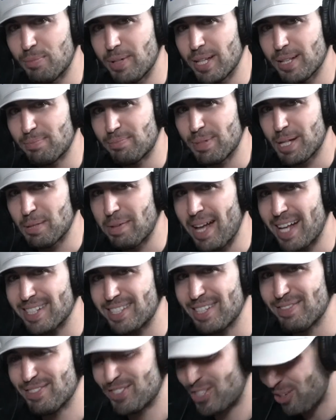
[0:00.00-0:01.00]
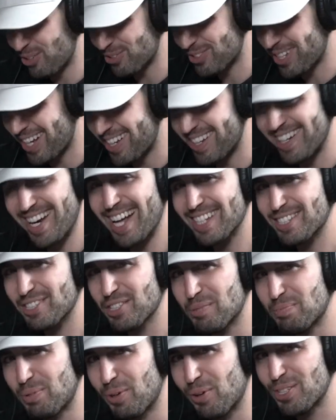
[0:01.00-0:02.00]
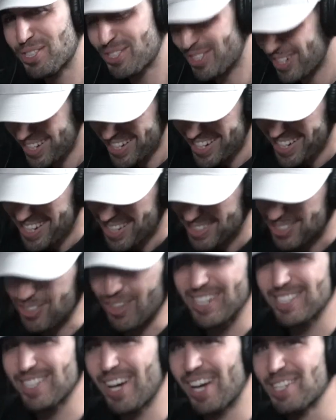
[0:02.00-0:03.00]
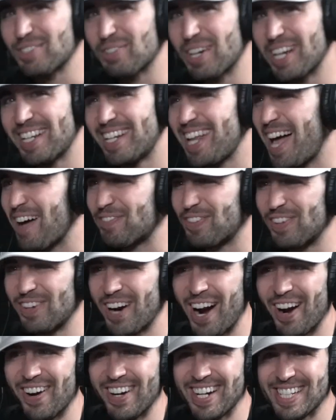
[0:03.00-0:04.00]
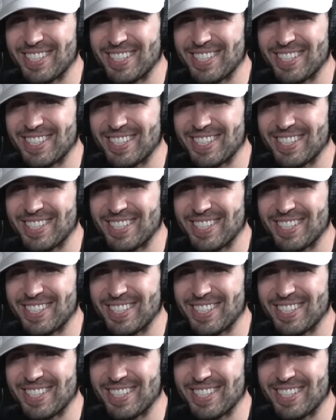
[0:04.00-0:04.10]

big bad Stephen Jones got a nice little Porsche. So he's on his way to that Ferrari